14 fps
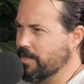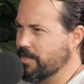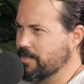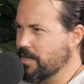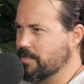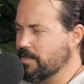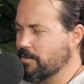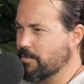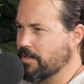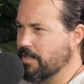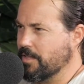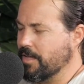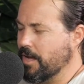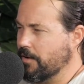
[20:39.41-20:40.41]
is that something
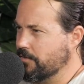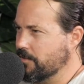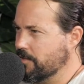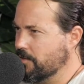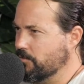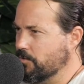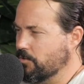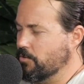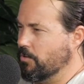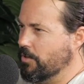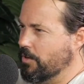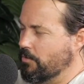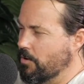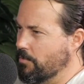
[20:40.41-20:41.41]
that they have to still do on their